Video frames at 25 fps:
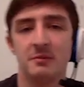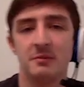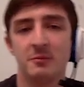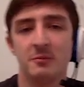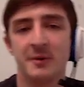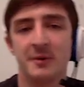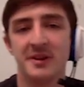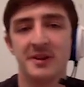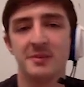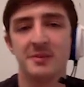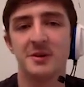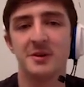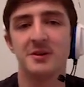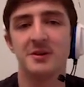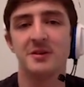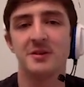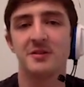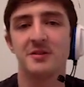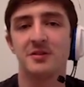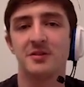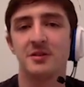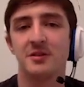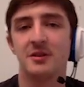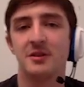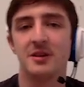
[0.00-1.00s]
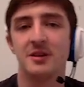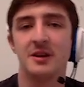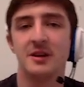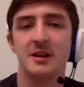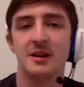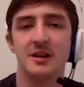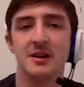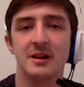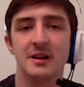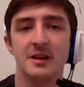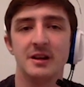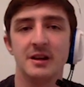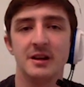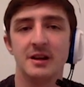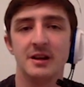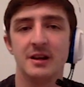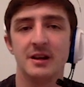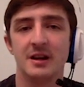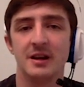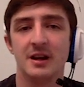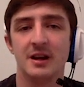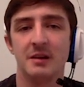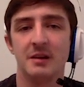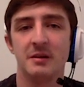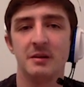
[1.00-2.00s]
weather balls,
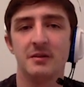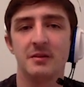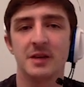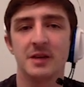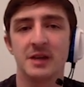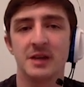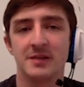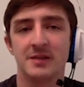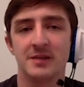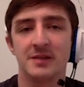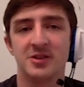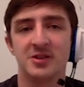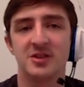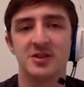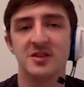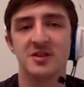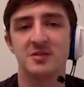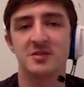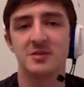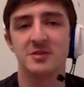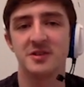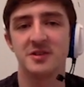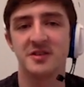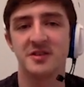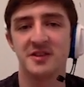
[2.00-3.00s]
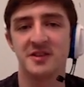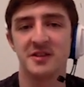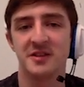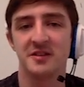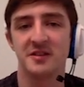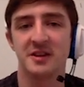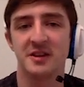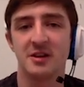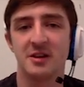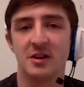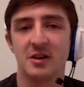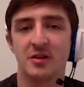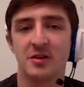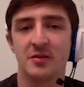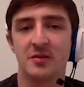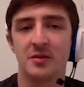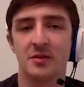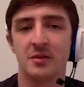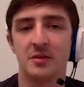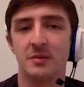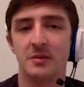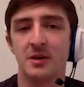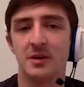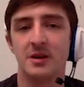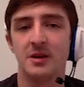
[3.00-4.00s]
if Galvantula switches in on the cast
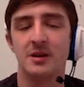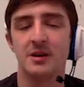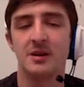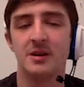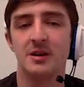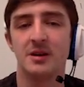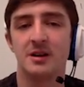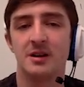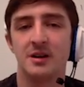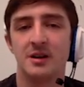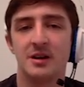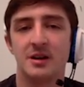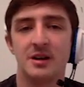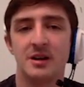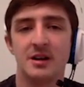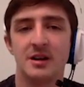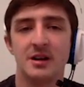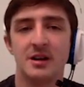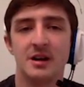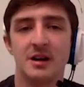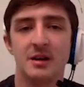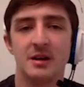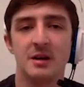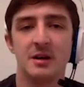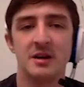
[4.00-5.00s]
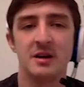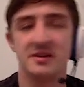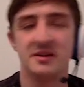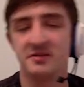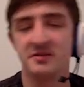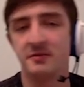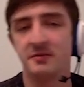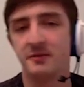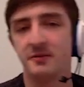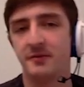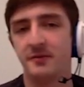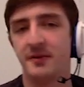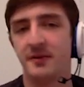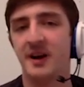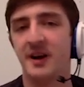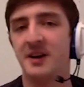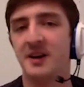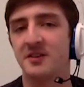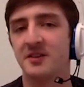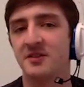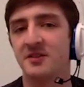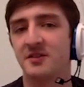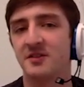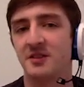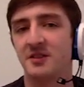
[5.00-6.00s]
form and isn't
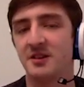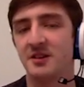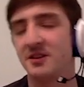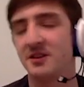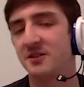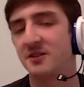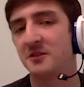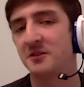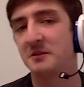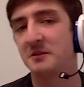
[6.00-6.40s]
fast, it's going